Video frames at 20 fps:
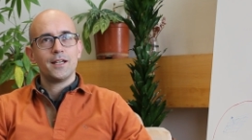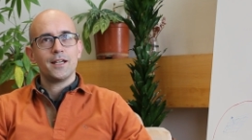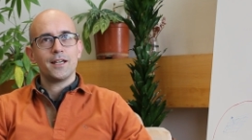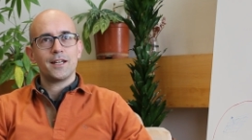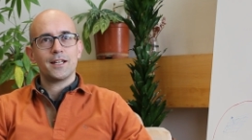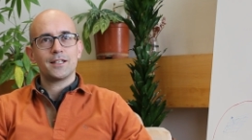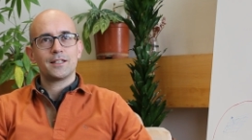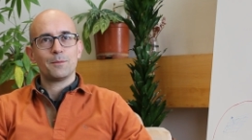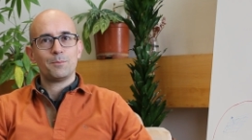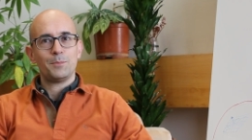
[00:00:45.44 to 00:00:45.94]

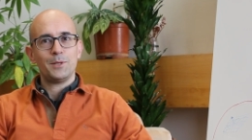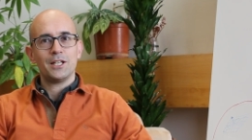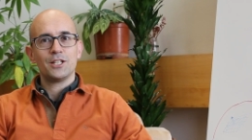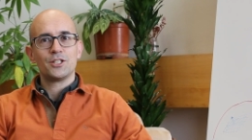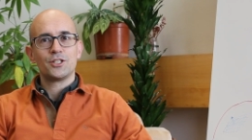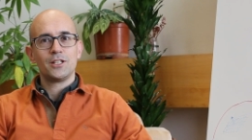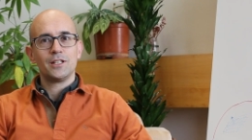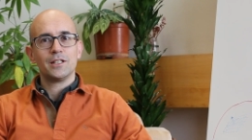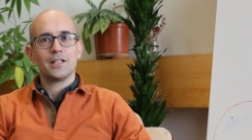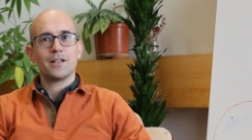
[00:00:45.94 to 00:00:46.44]
And at the
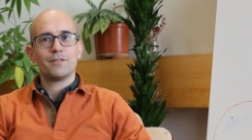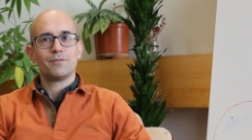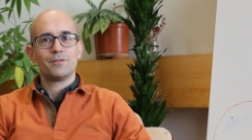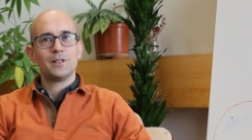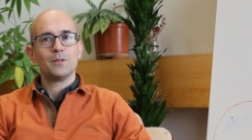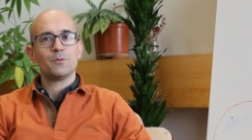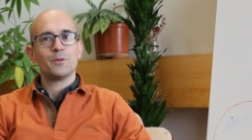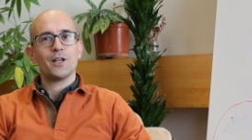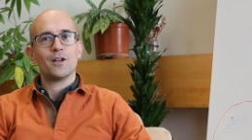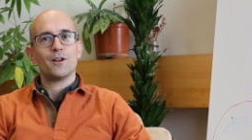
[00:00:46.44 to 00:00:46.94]
PhD
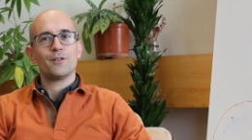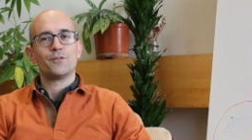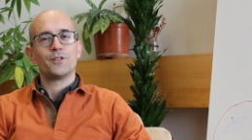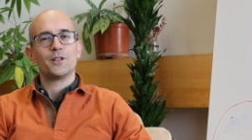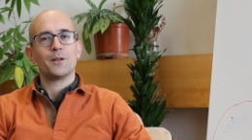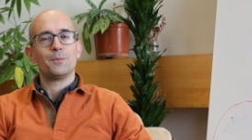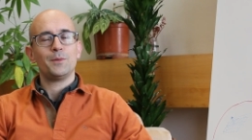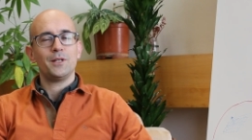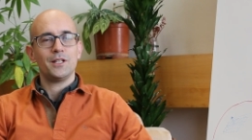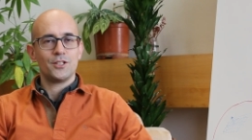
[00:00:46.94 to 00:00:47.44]
level, we
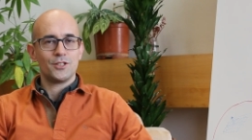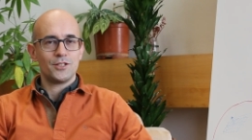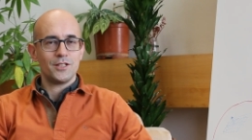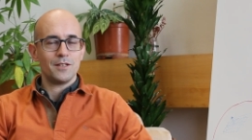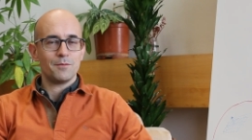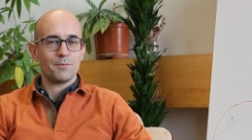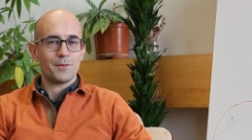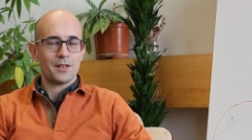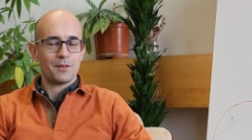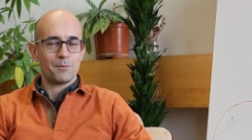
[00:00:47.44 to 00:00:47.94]
offer a
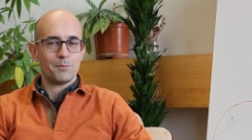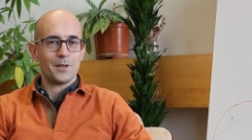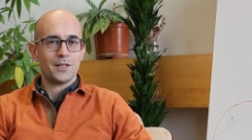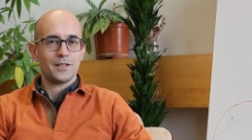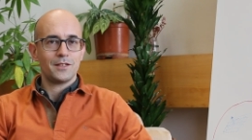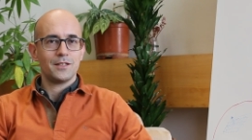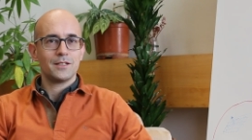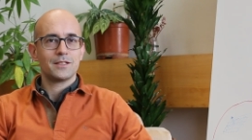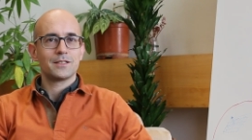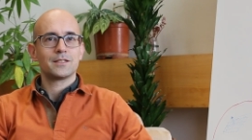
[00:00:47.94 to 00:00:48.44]
PhD in
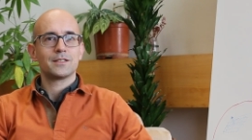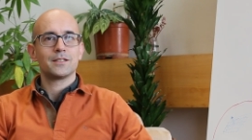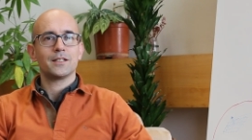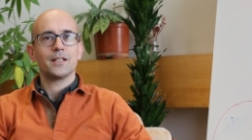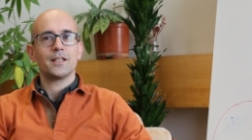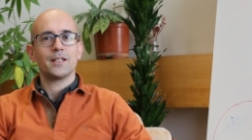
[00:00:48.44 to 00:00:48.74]
mathematics